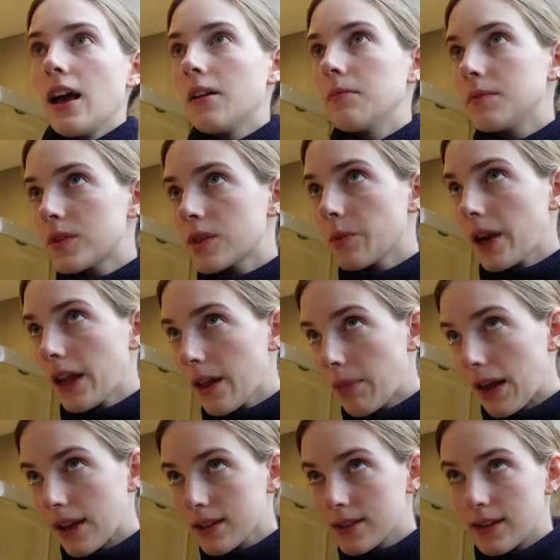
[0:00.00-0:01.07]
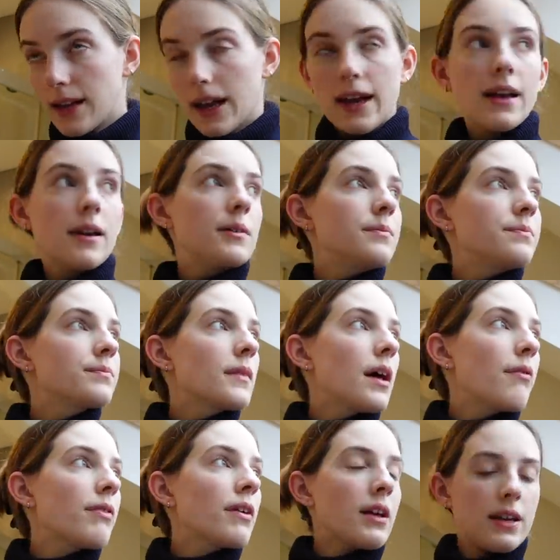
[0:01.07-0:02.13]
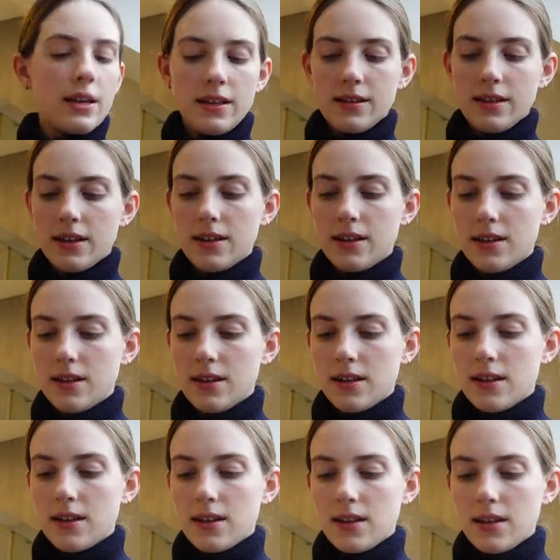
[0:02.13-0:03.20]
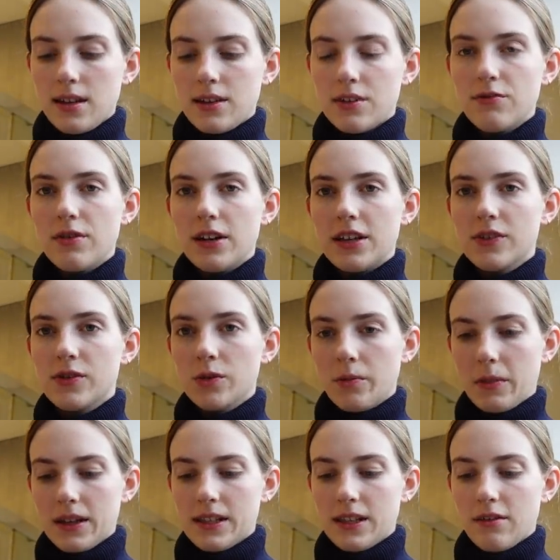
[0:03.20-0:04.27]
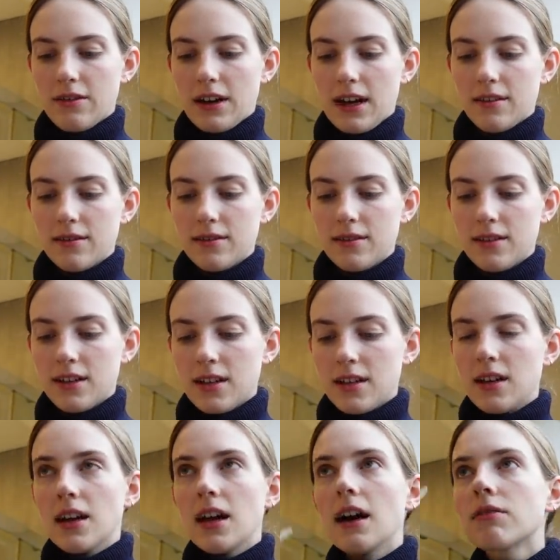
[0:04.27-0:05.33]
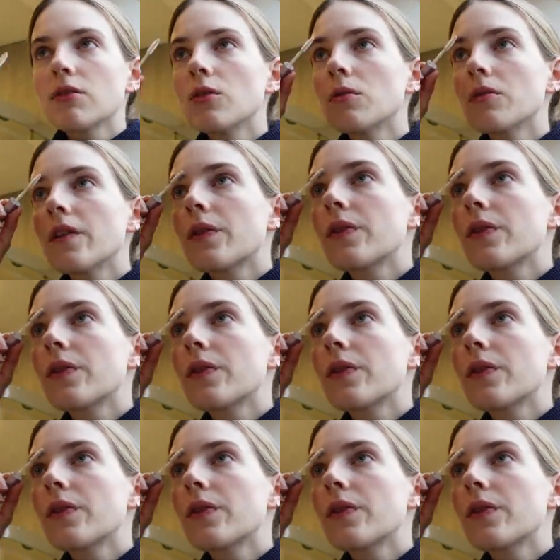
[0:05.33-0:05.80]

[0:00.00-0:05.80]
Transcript: Um, so when I get back today, I think I need to need to really sort myself out. I've got all the